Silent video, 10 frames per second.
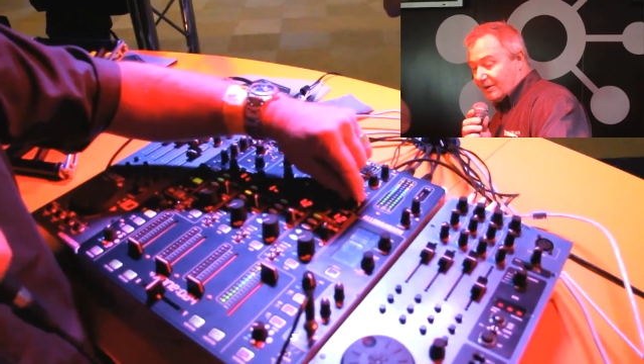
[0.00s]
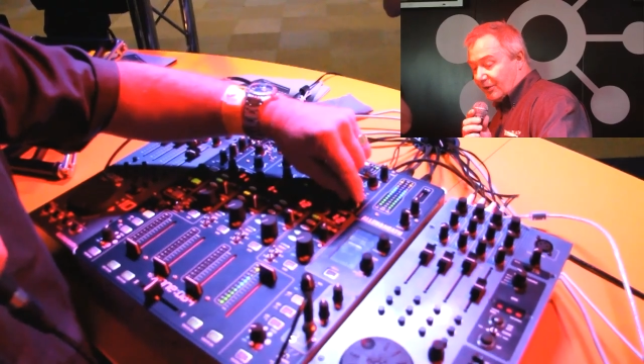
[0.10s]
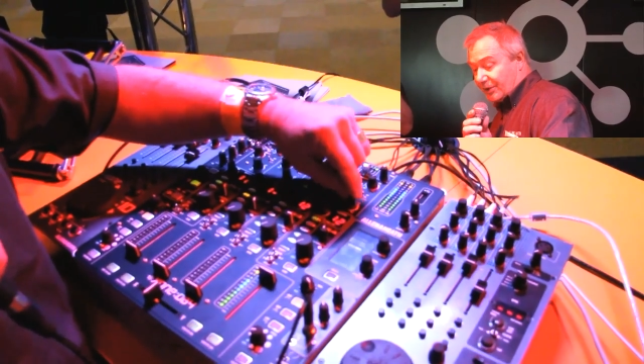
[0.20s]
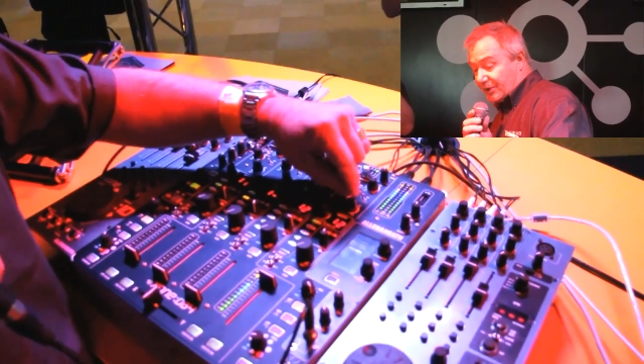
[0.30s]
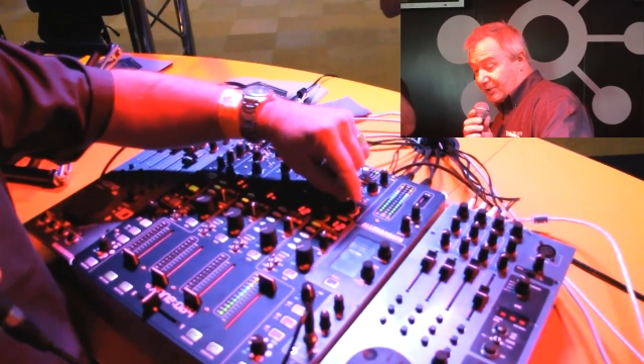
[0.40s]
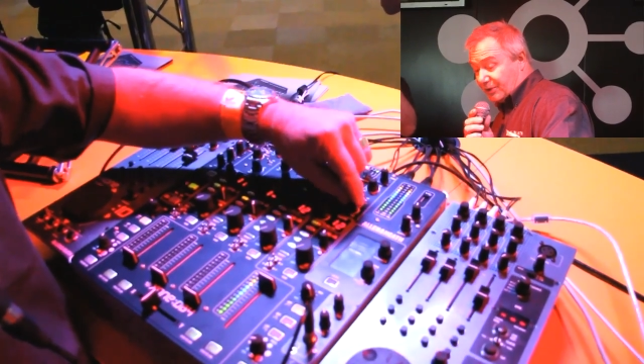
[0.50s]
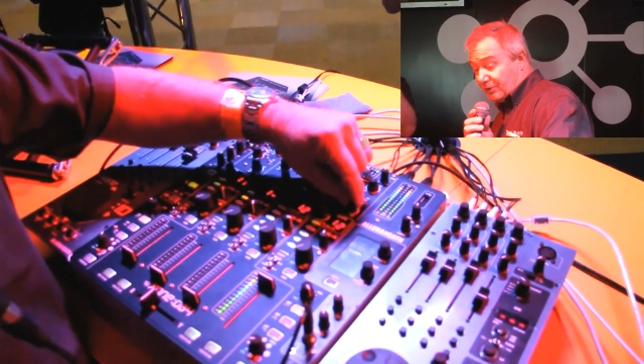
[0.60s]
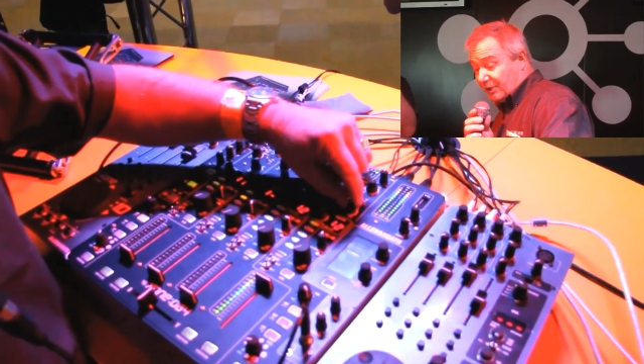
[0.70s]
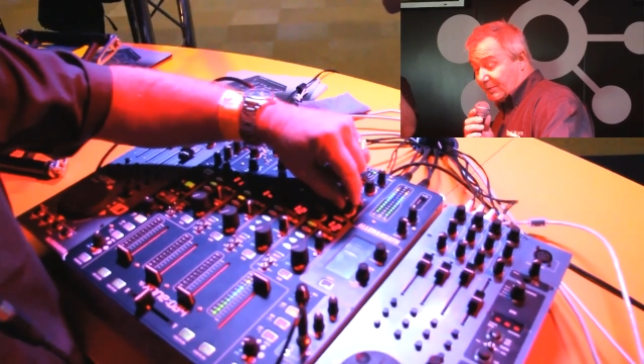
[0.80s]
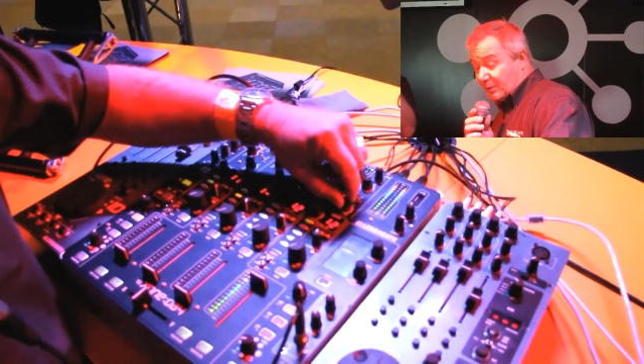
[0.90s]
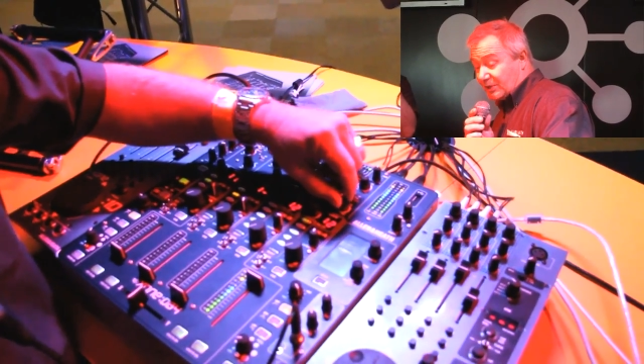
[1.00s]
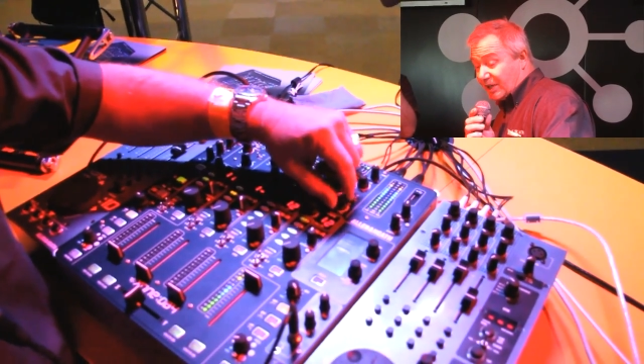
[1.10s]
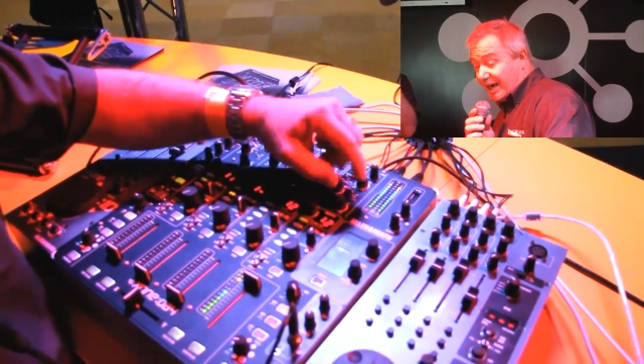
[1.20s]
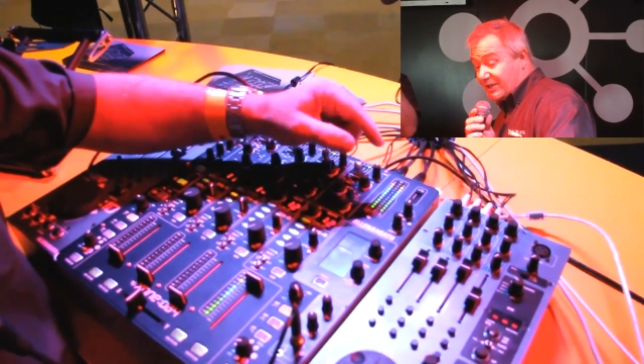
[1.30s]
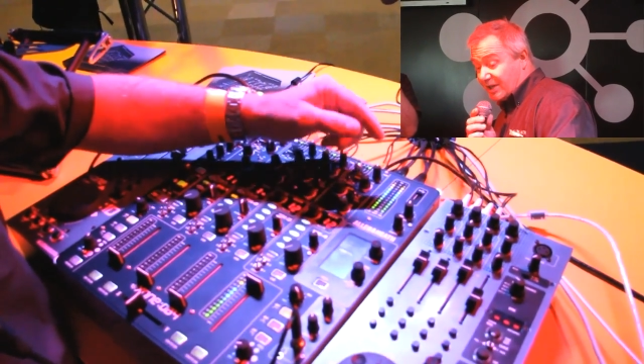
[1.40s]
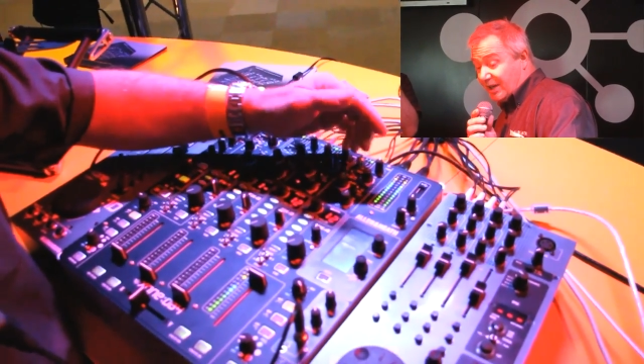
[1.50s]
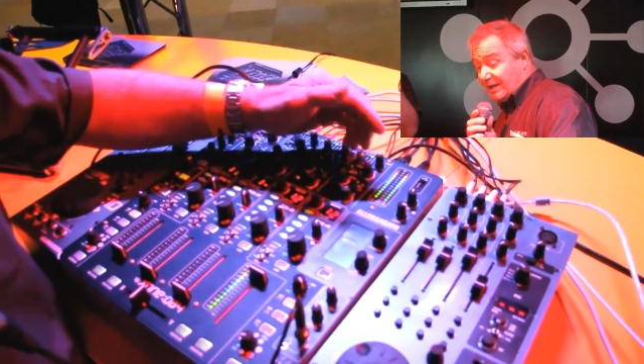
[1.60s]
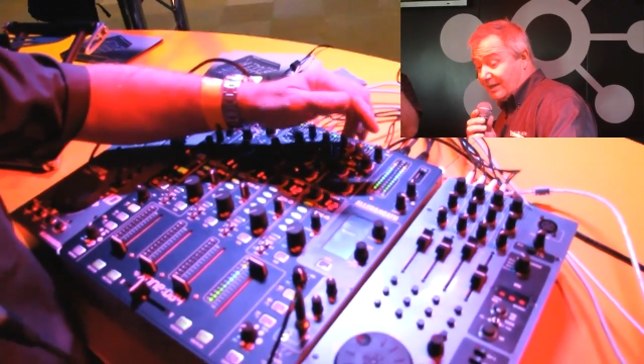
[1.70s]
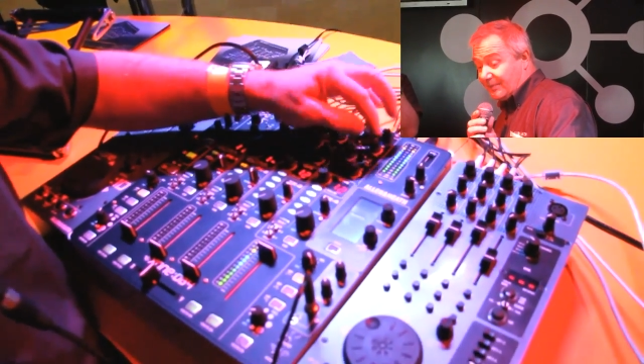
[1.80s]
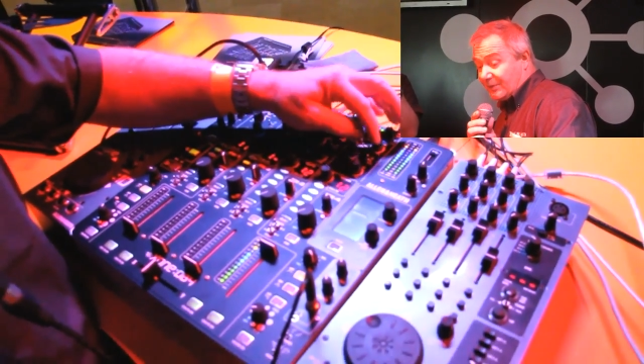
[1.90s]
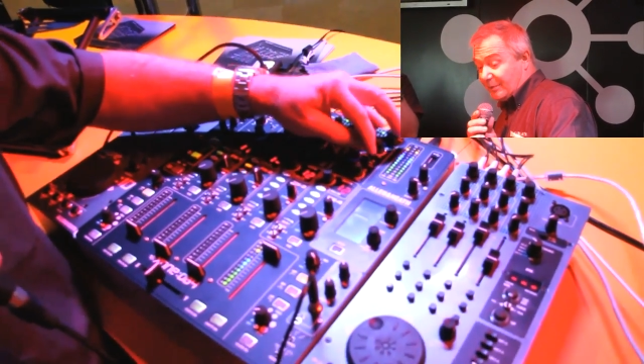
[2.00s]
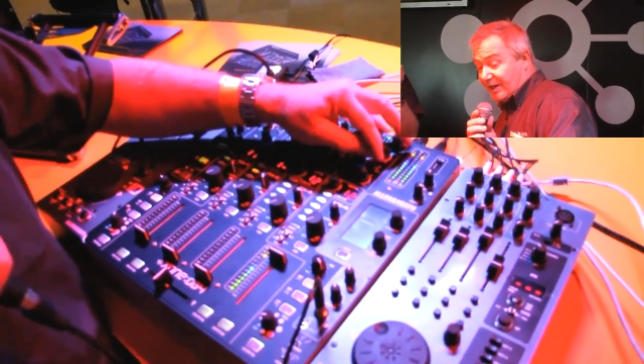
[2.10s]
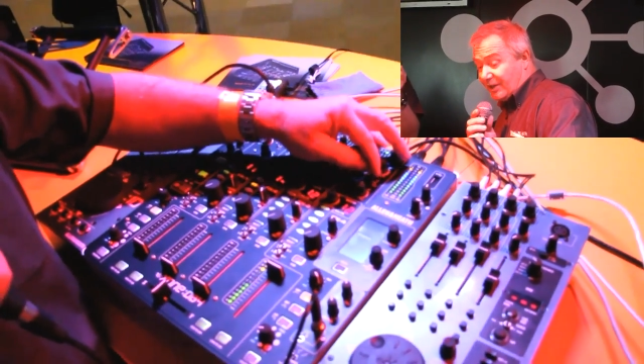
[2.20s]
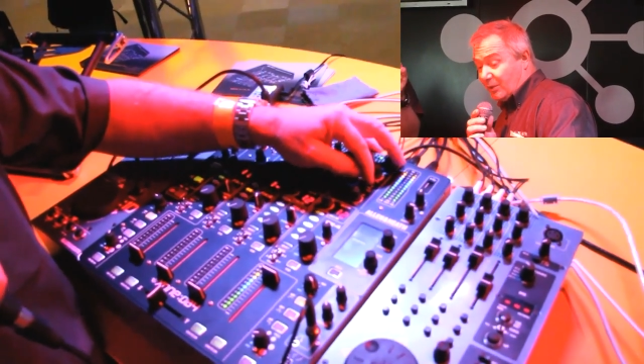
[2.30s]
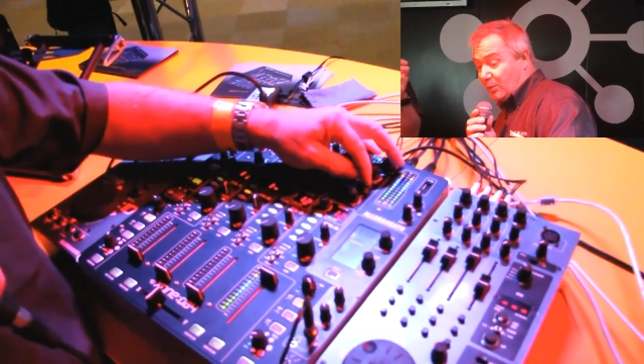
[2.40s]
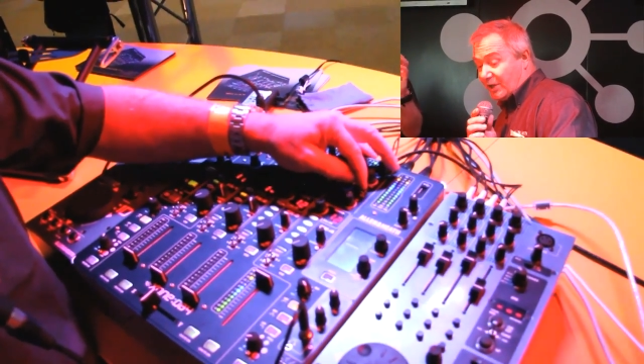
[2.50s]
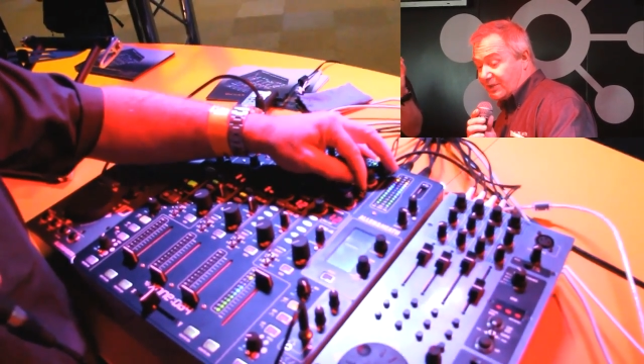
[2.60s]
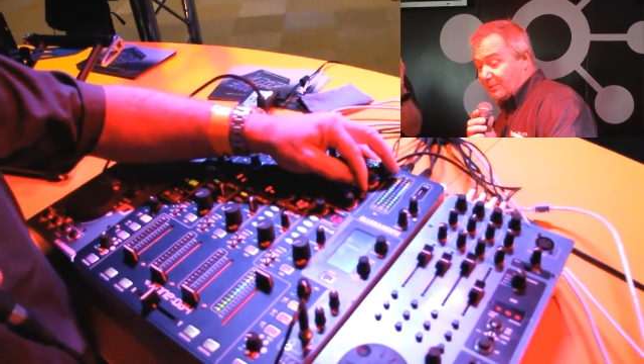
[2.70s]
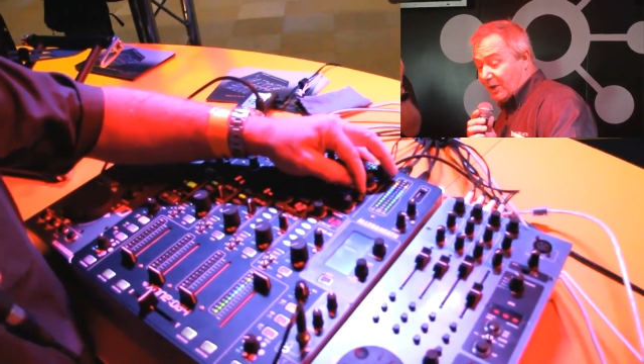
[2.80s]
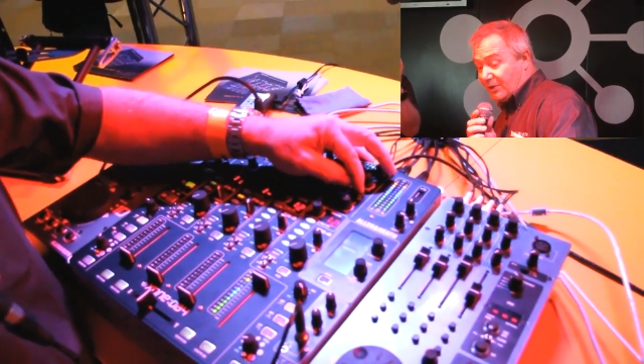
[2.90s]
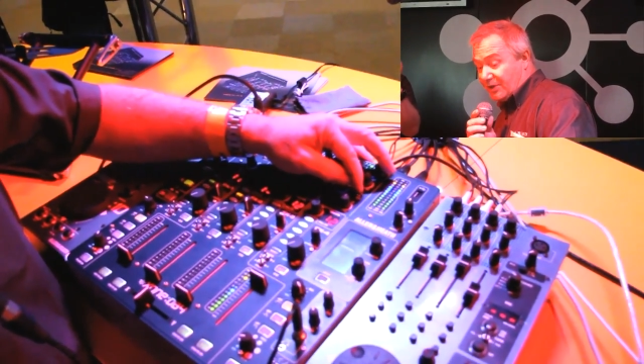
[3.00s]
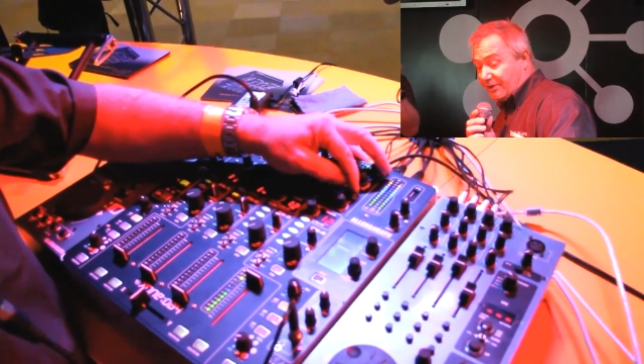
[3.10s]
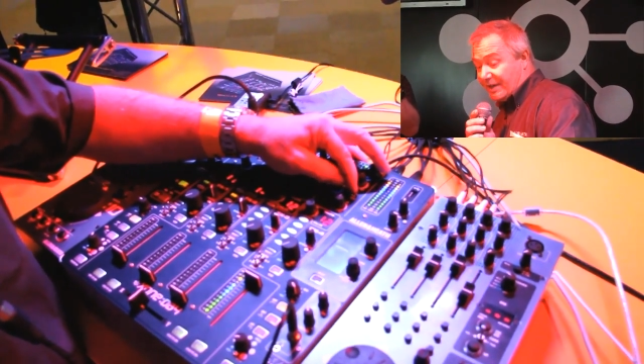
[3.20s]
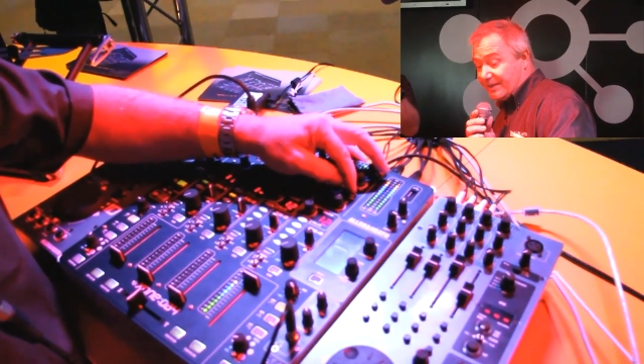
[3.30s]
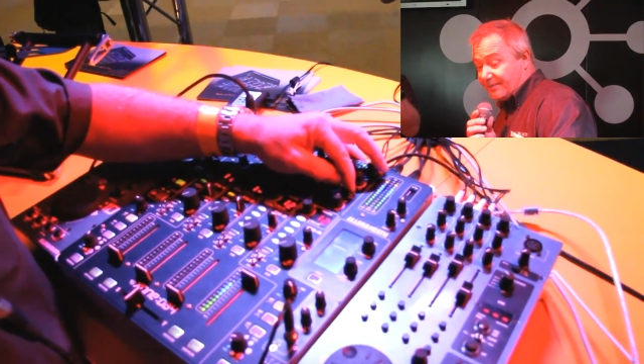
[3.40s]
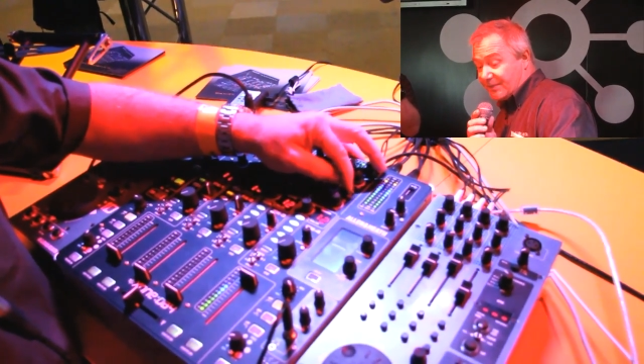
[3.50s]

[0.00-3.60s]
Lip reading: on the control knobs will change colour depending on which mode you're in.